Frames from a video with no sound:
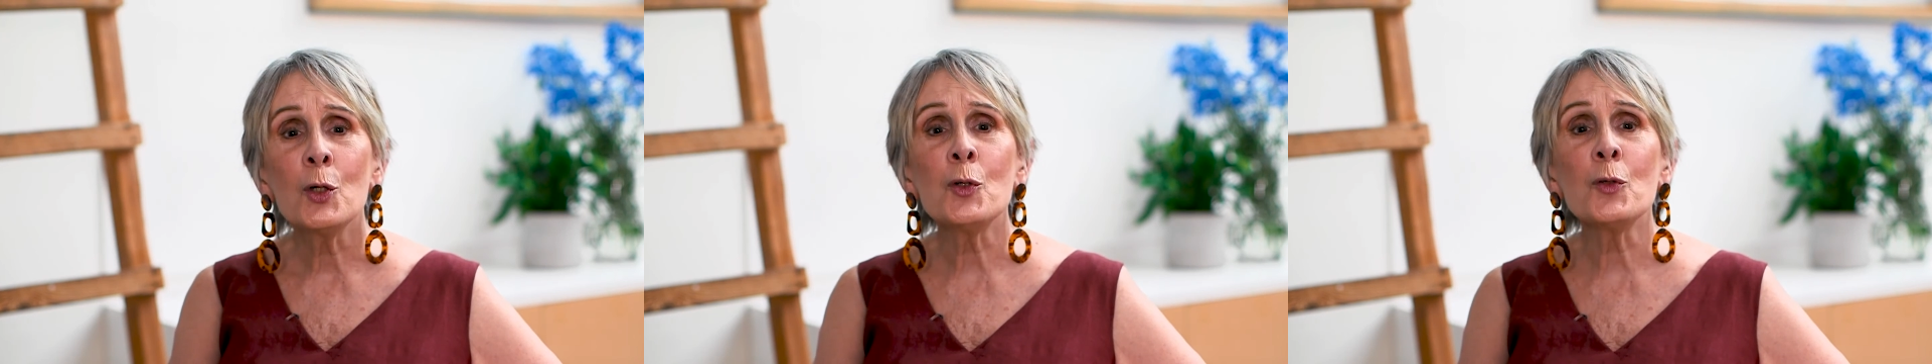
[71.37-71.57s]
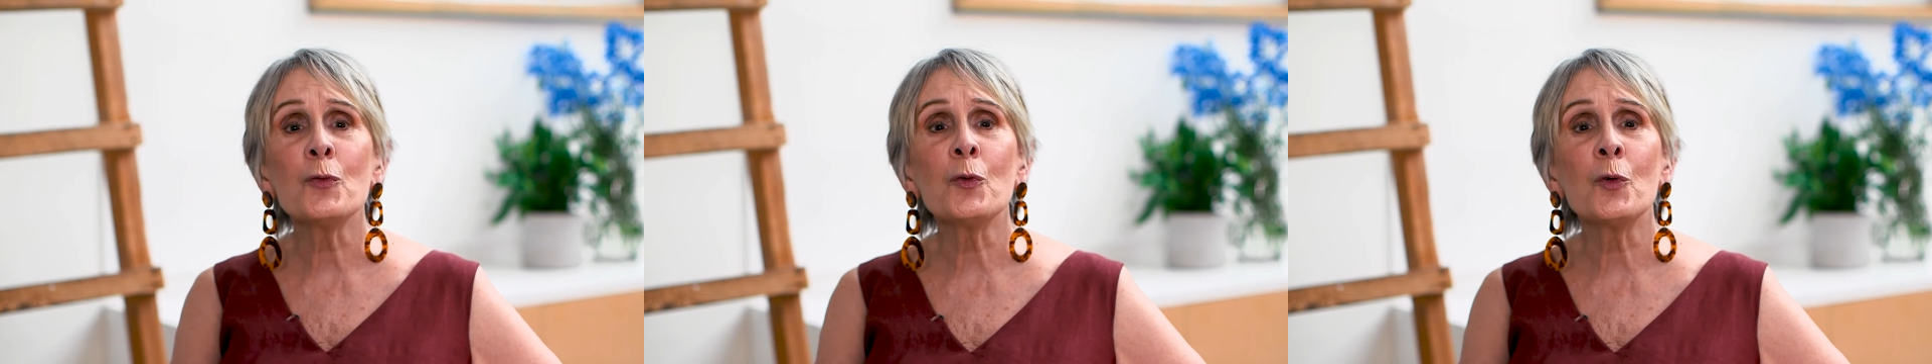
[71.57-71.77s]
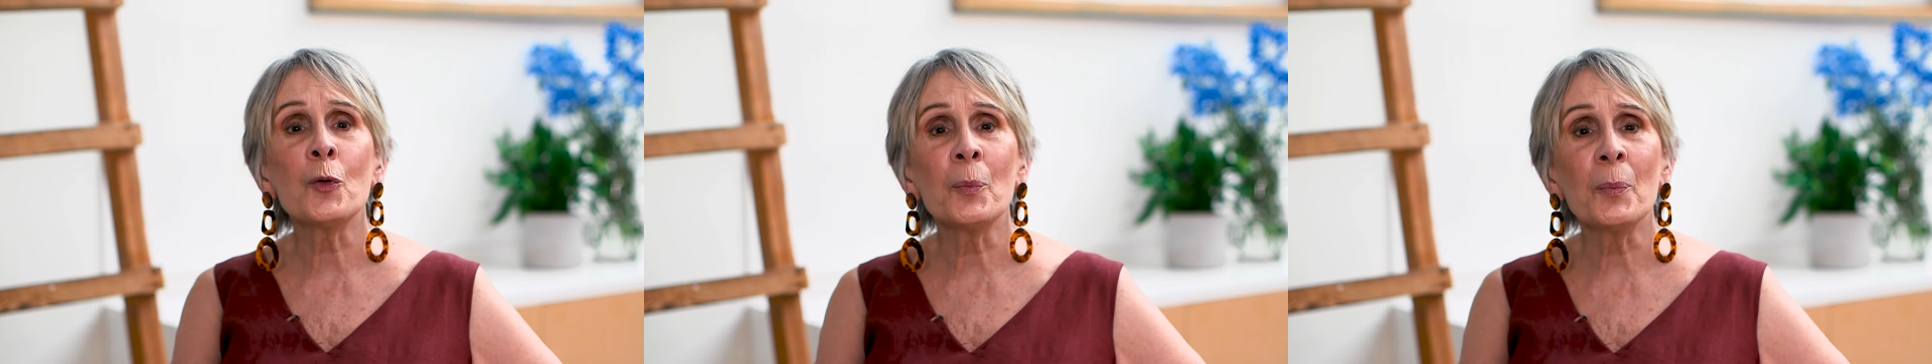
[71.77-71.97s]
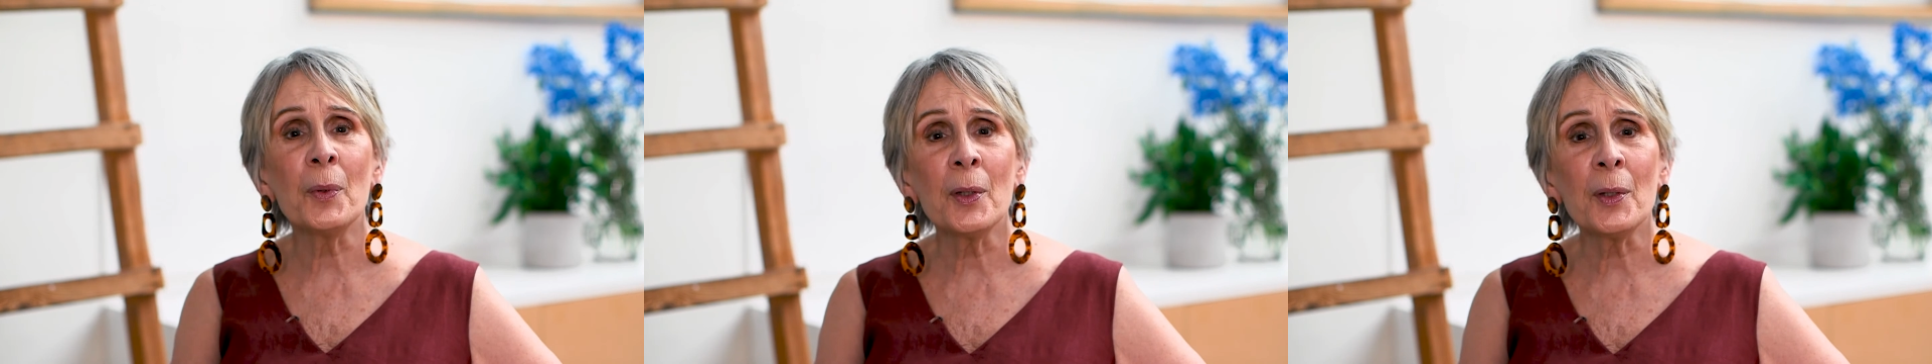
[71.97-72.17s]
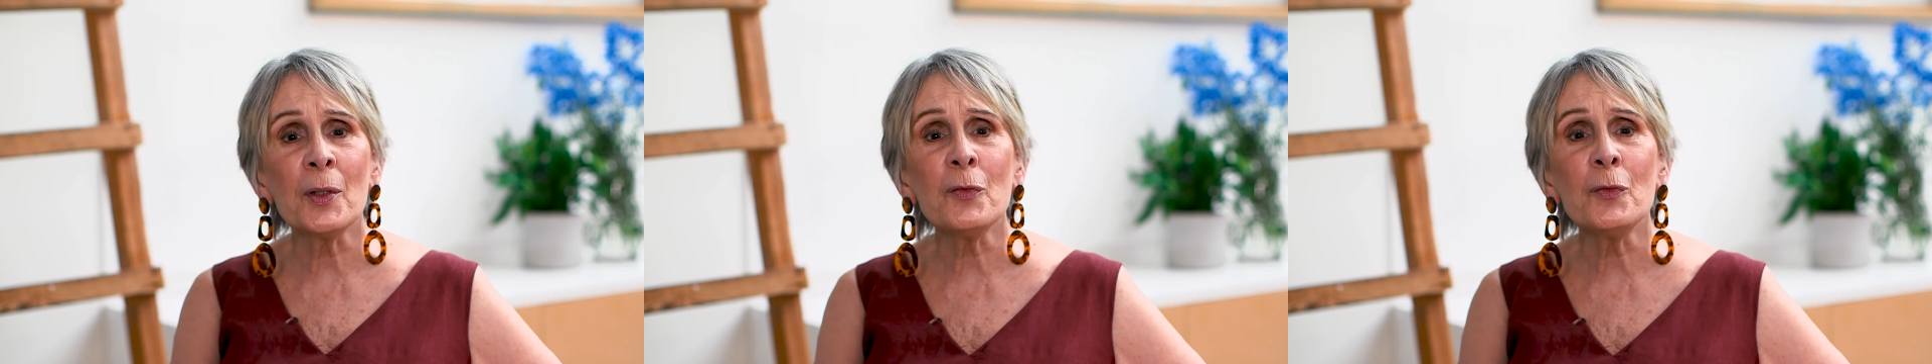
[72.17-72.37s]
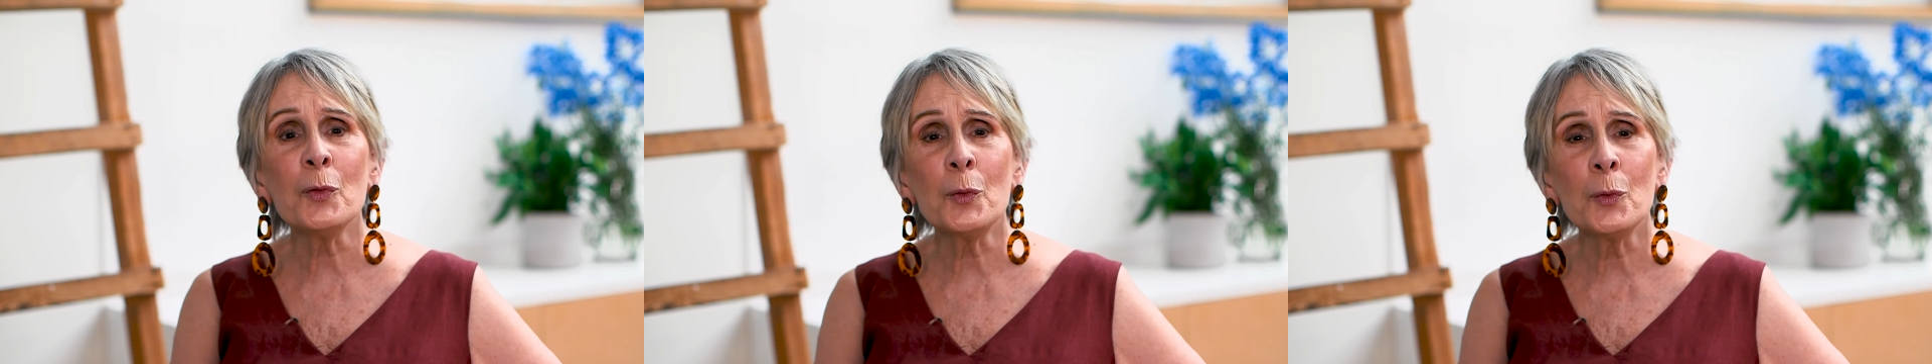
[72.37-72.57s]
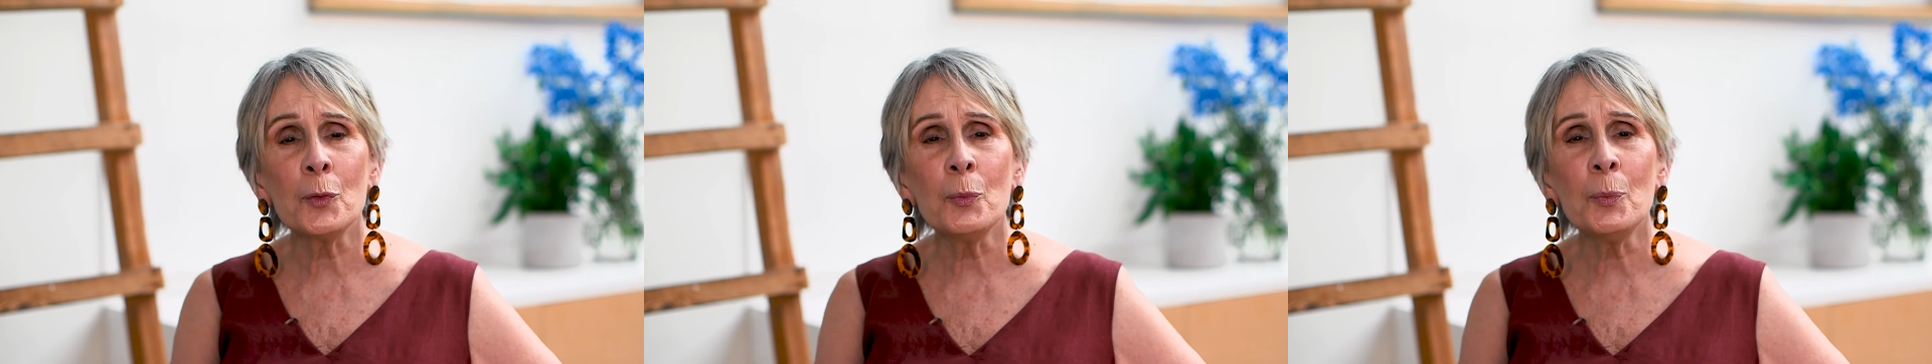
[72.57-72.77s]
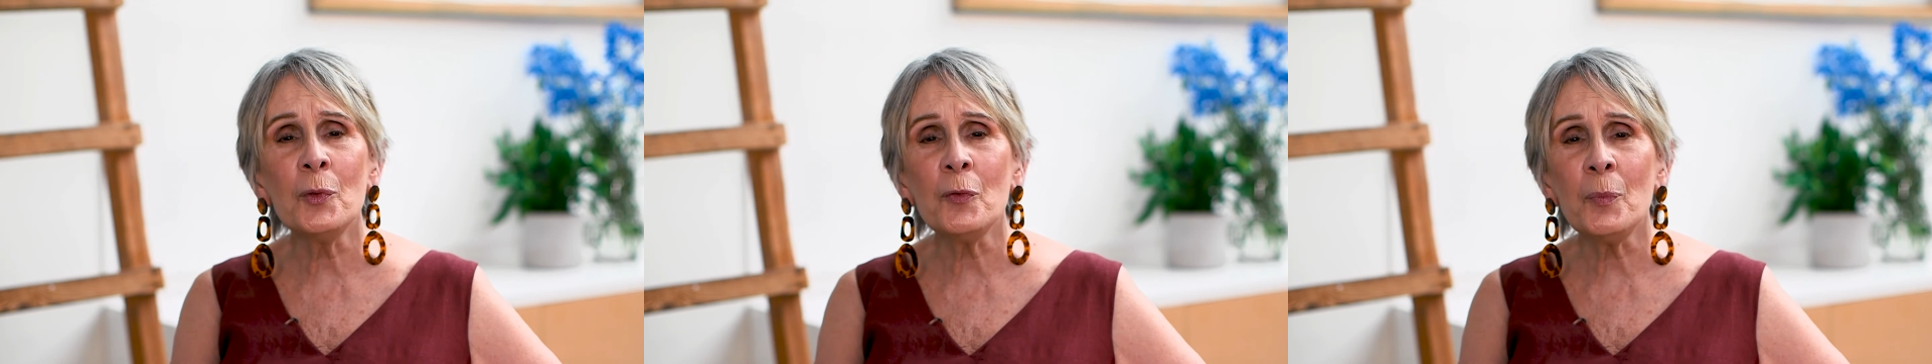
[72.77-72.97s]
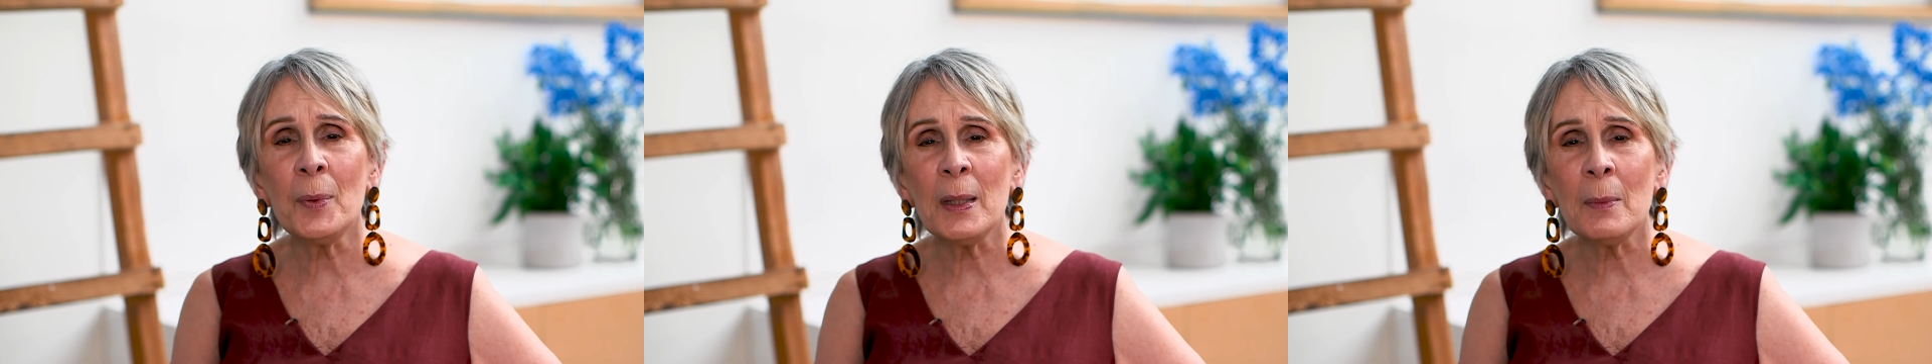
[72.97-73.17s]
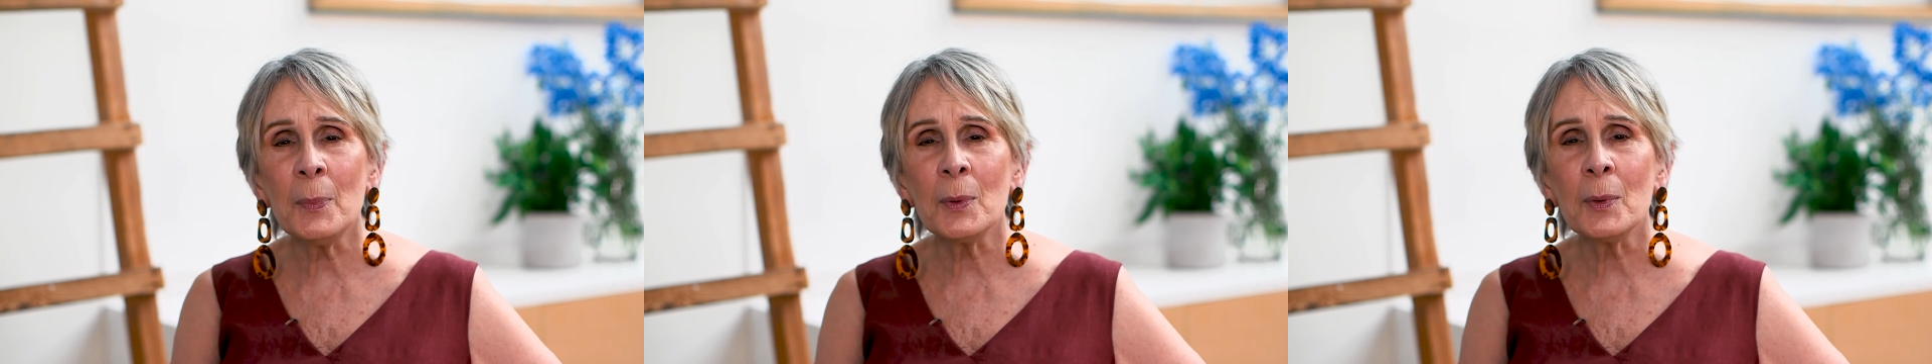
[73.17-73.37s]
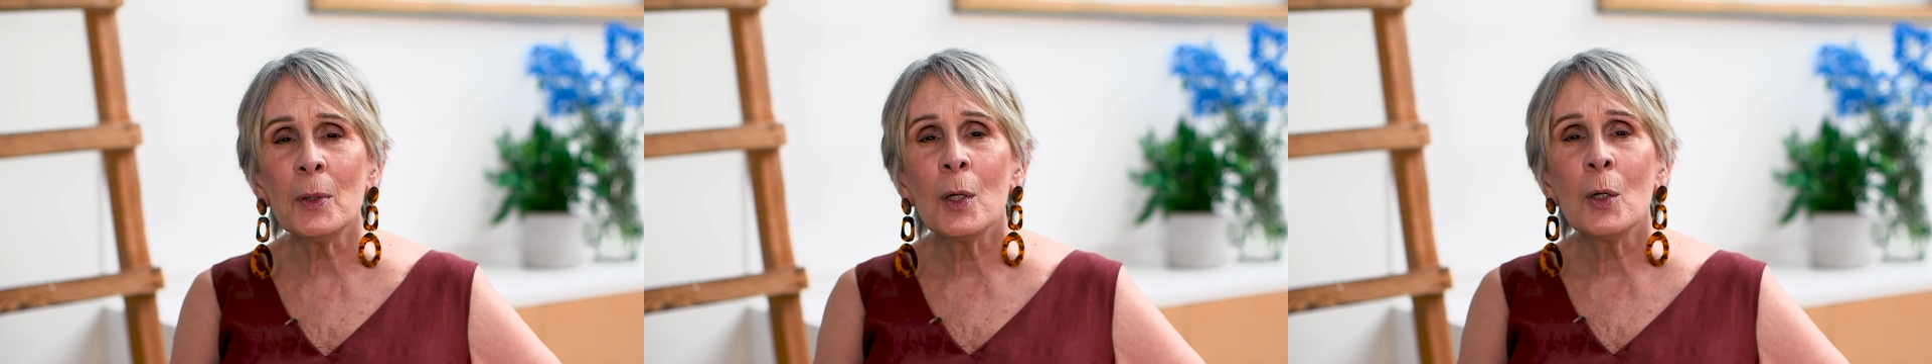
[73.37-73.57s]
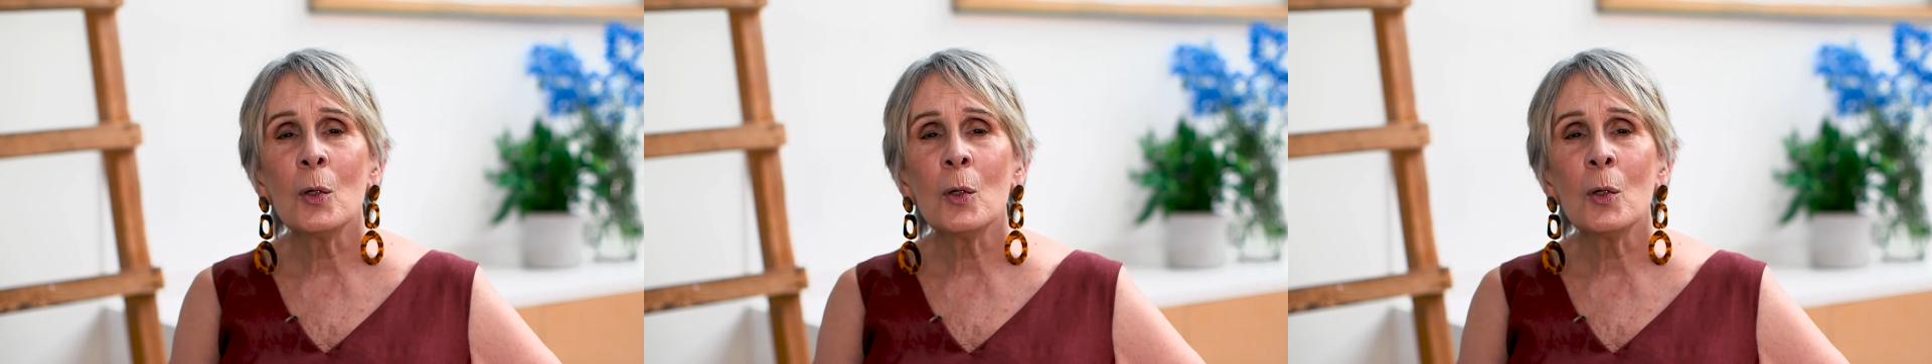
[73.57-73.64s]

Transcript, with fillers: to form part of a group of people